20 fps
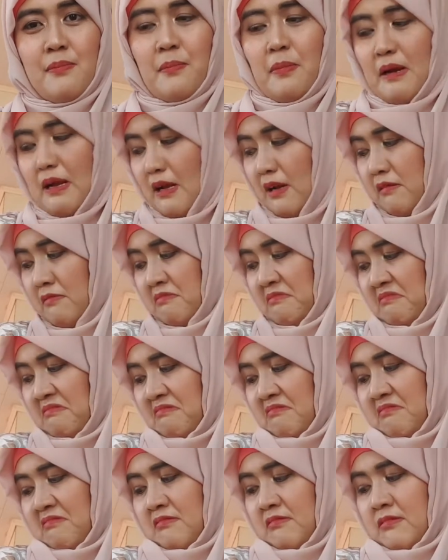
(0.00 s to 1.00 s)
Parang
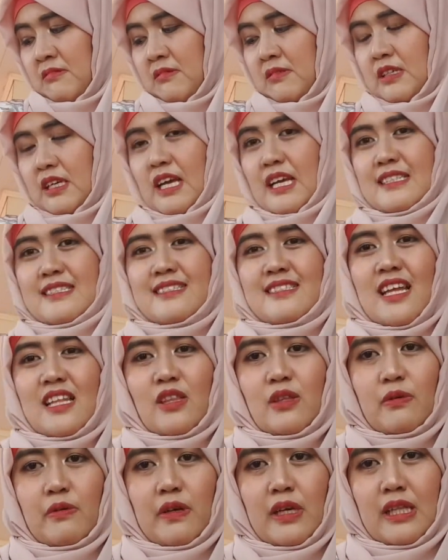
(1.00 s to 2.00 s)
it's not
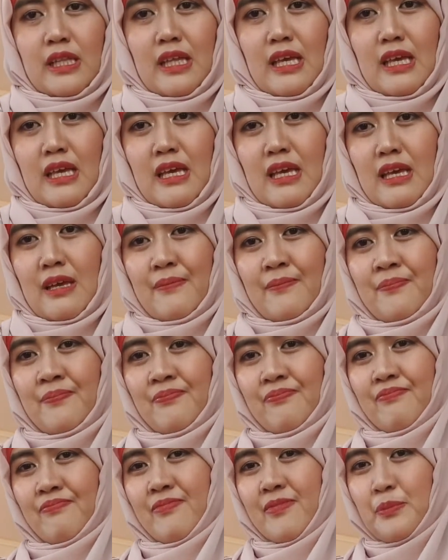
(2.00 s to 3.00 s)
really
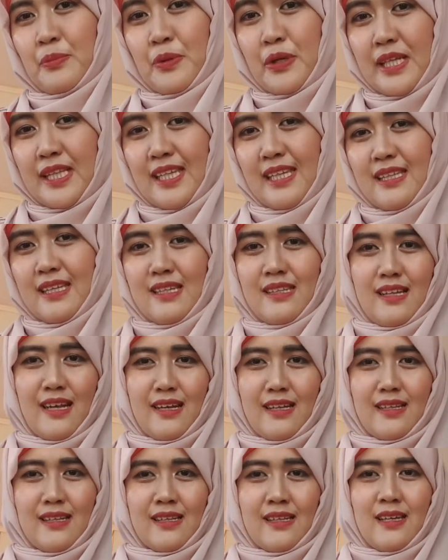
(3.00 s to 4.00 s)
pretty
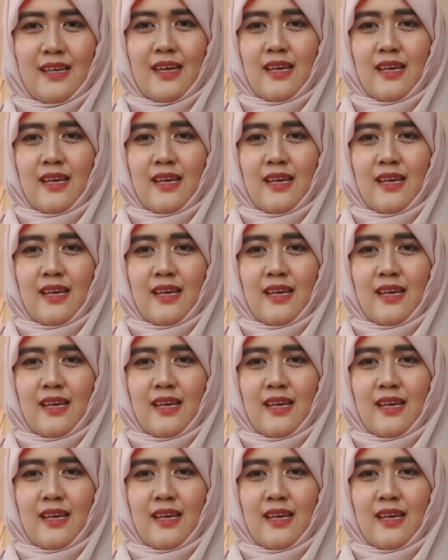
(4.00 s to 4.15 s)
tingnan.